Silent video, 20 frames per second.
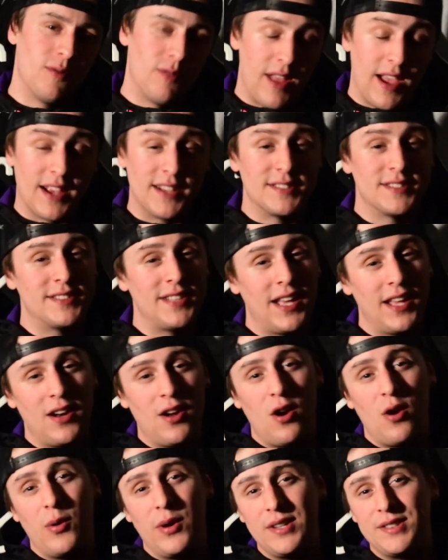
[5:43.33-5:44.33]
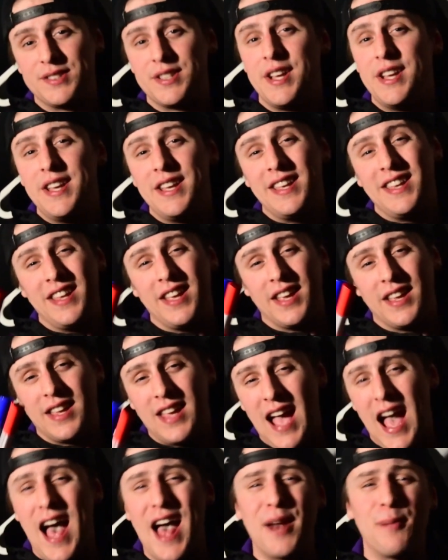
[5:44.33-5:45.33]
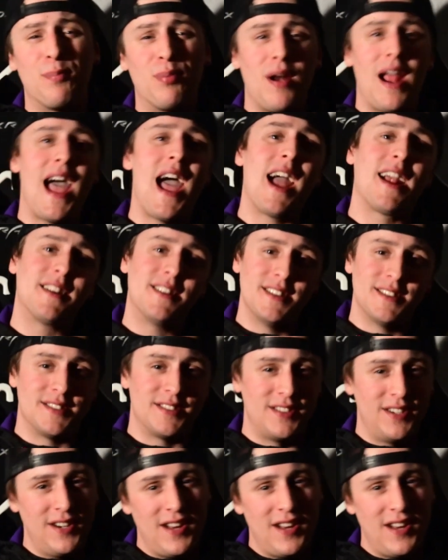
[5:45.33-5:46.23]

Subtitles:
like I said always, you gotta practice.